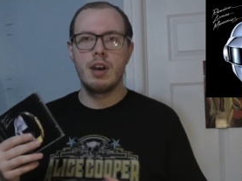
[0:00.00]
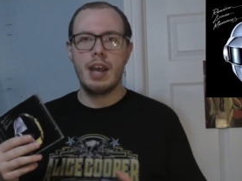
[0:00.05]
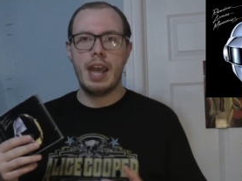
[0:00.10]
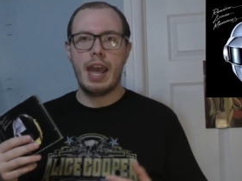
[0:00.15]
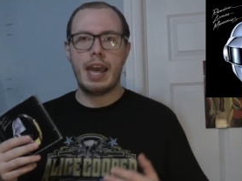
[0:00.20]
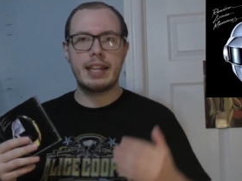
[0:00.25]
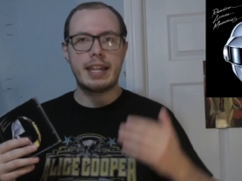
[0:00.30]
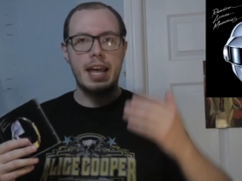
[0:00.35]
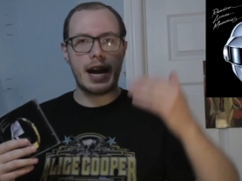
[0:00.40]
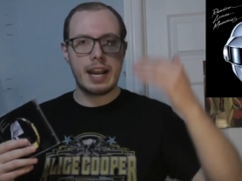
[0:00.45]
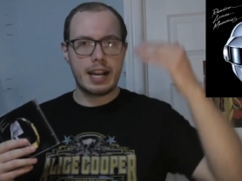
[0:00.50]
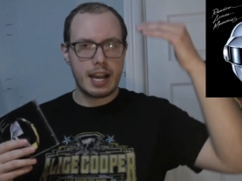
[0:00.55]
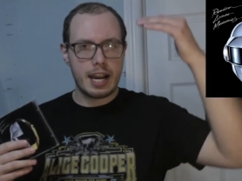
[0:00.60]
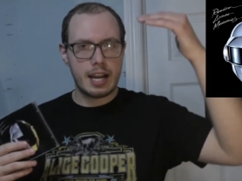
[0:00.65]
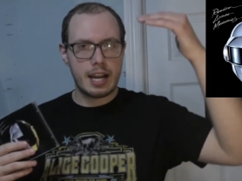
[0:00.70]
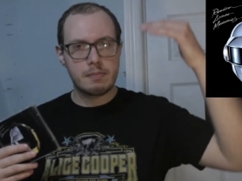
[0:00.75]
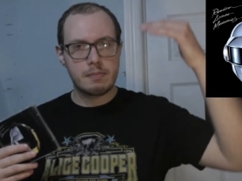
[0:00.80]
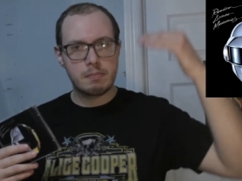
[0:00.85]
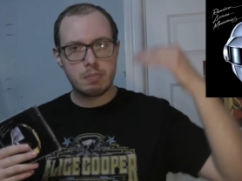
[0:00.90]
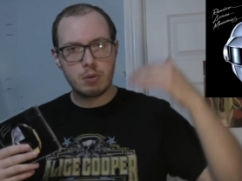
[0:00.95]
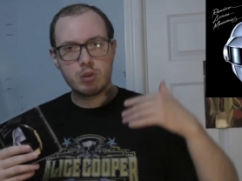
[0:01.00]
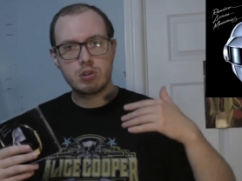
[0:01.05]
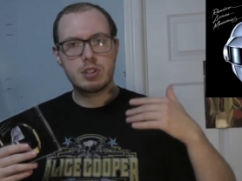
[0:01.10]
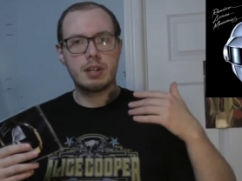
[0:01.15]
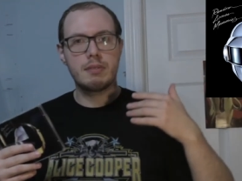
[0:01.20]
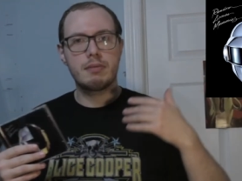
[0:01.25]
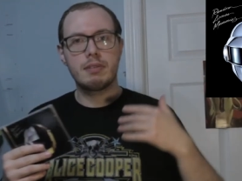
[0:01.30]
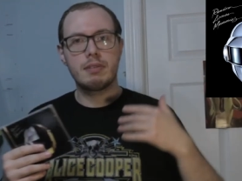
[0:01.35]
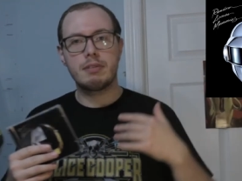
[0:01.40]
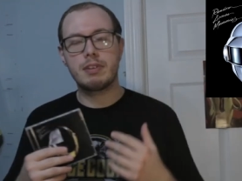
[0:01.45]
and that kind of pushed
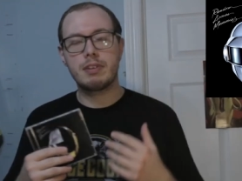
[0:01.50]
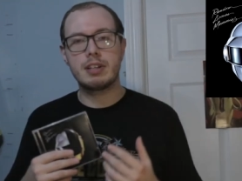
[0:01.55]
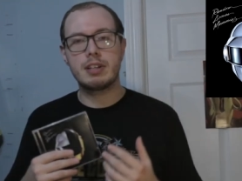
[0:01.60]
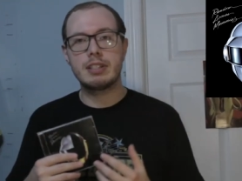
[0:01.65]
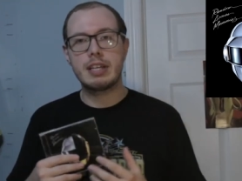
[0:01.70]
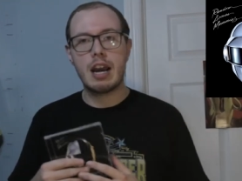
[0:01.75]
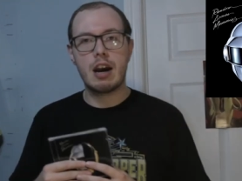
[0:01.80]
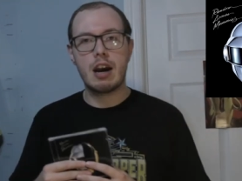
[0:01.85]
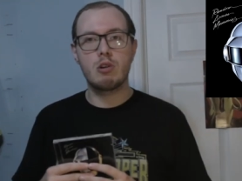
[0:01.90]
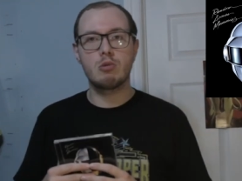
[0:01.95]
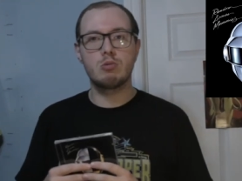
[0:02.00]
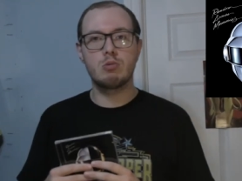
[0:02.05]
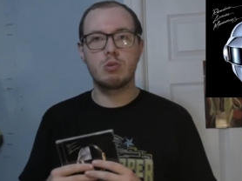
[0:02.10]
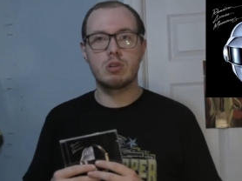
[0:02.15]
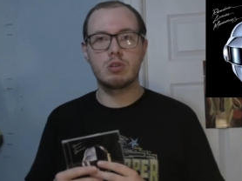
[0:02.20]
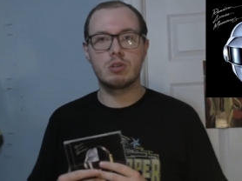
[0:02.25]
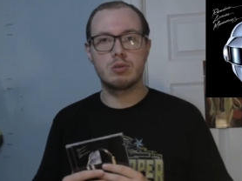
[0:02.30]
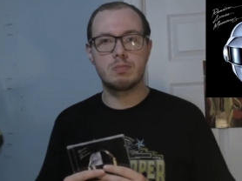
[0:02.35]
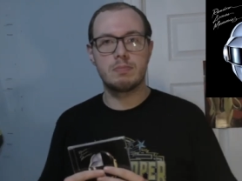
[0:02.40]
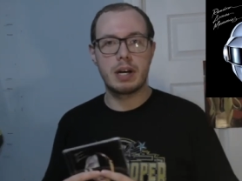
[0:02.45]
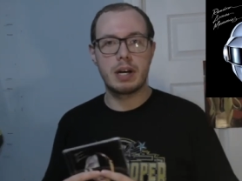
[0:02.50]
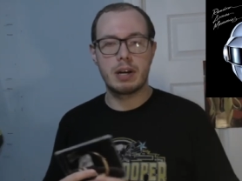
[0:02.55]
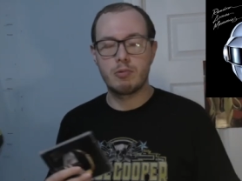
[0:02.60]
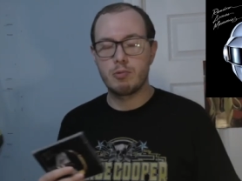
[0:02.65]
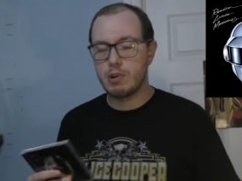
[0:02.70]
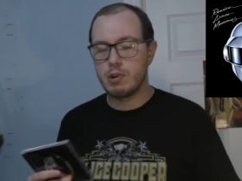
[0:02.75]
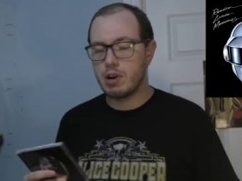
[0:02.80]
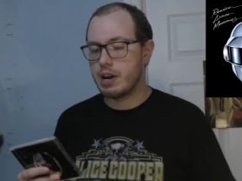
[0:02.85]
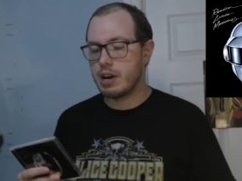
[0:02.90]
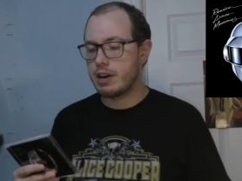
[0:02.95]
everything downwards by
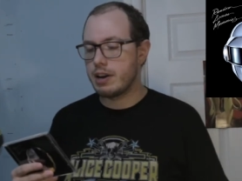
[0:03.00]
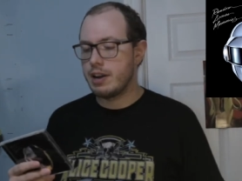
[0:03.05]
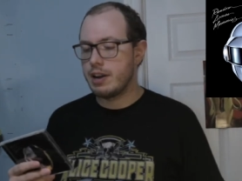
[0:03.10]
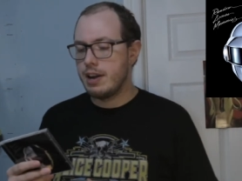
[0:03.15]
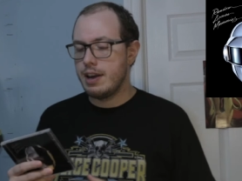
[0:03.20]
one.